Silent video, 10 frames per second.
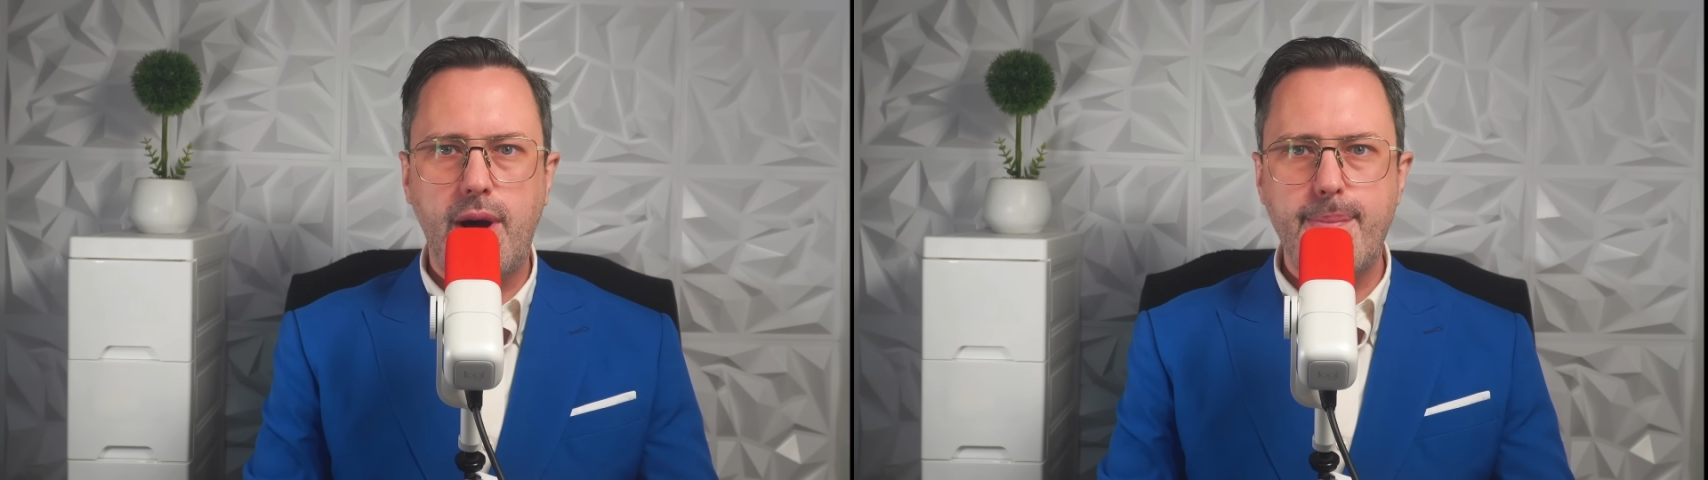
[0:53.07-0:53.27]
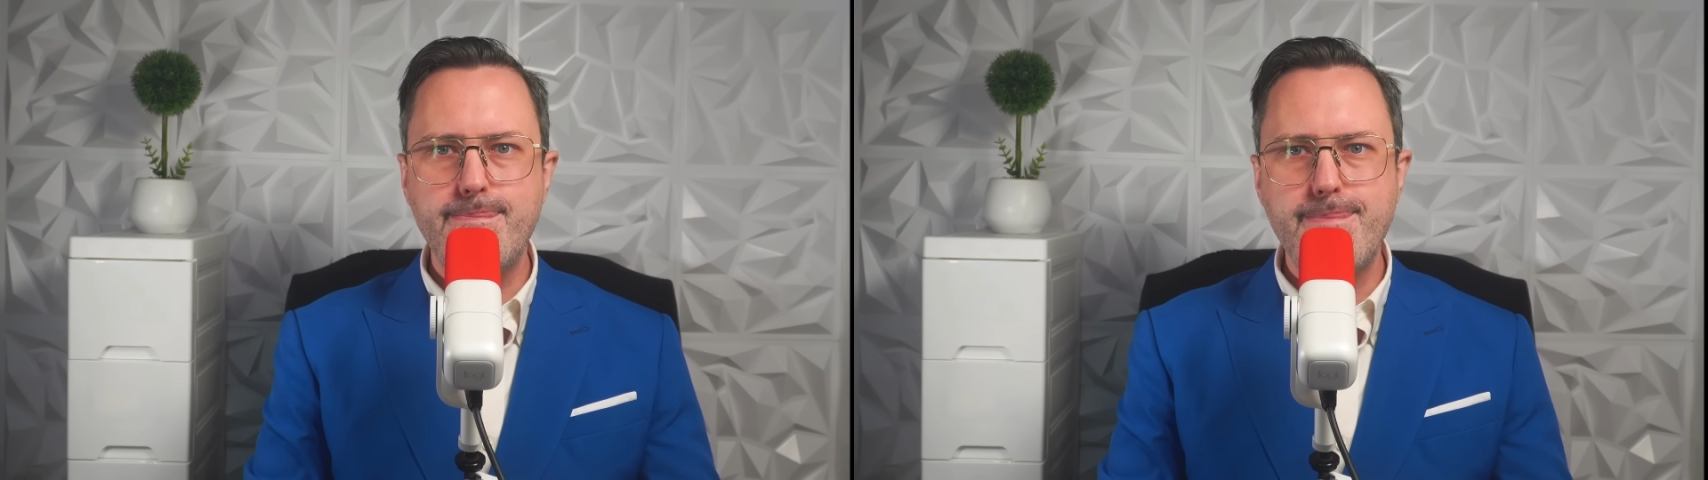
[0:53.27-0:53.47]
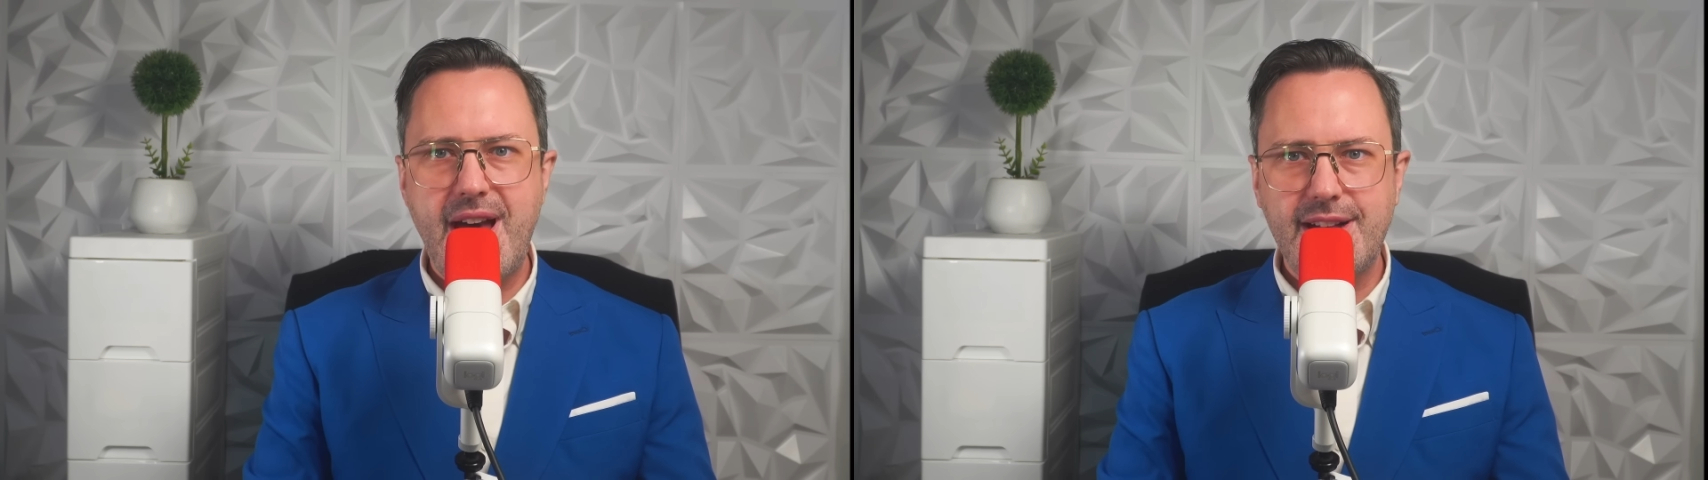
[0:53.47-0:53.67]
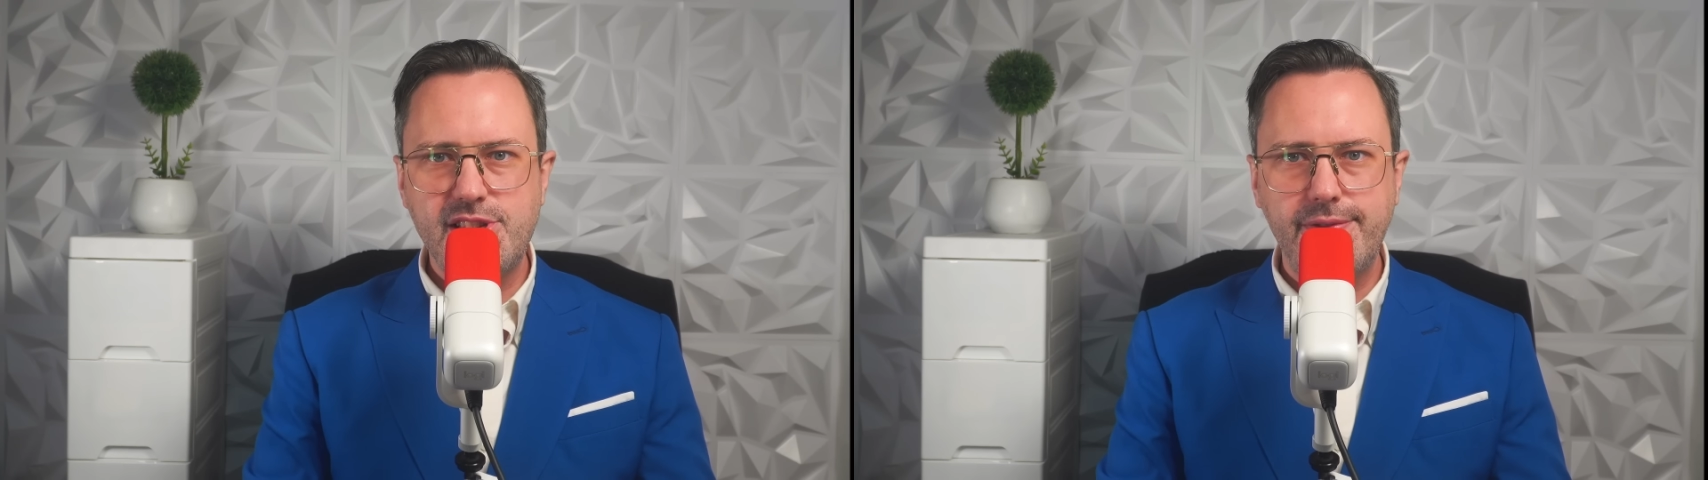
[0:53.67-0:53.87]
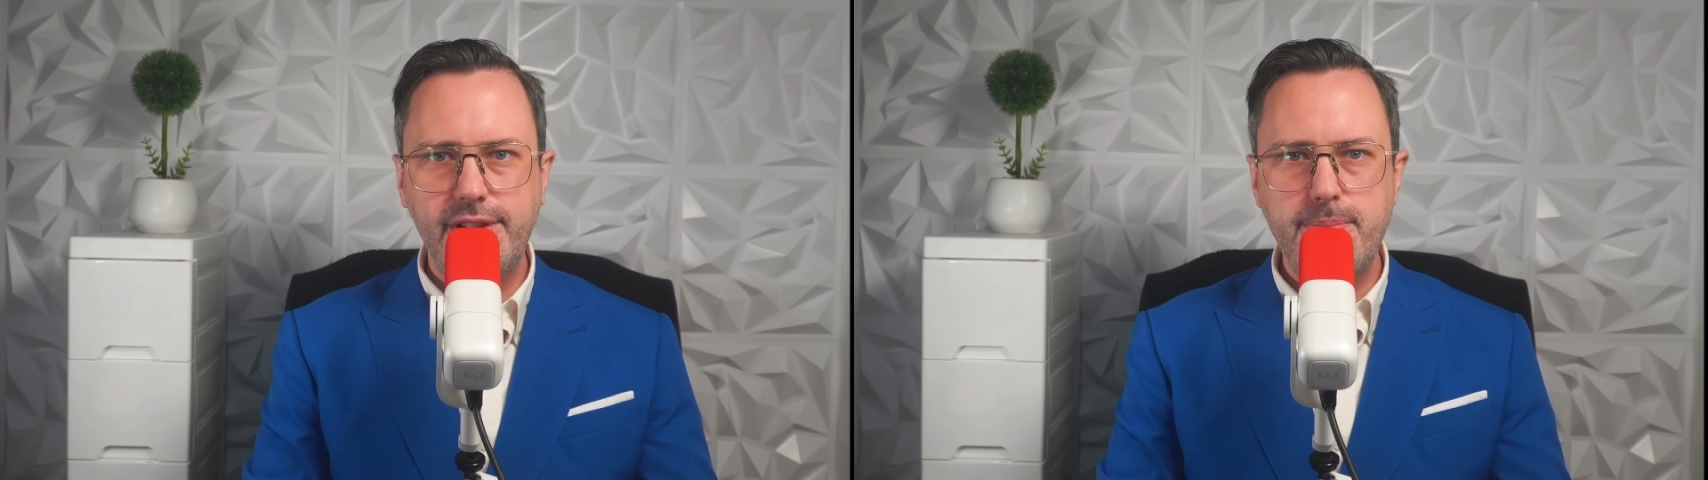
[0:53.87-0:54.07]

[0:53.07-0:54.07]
massively